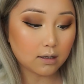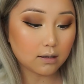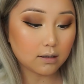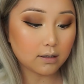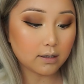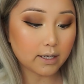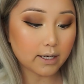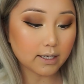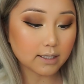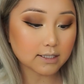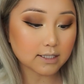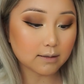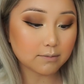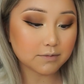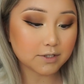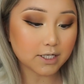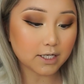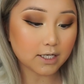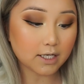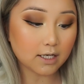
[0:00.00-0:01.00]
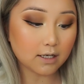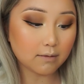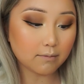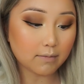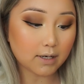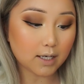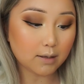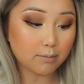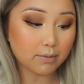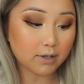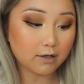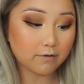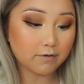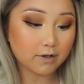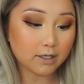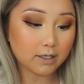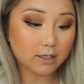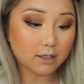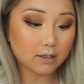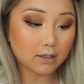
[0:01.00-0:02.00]
Next, I'm taking my
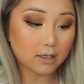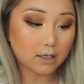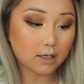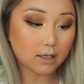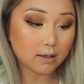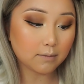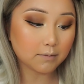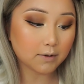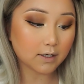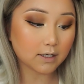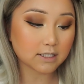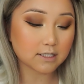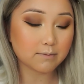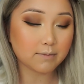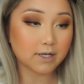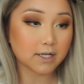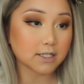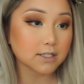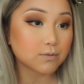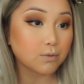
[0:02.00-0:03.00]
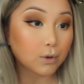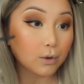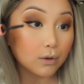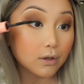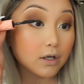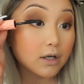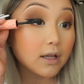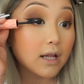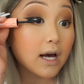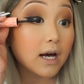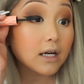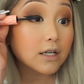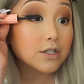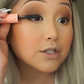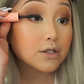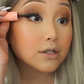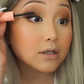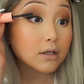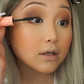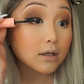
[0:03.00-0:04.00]
Benefit Cosmetics Roller
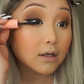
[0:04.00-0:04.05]
Lash.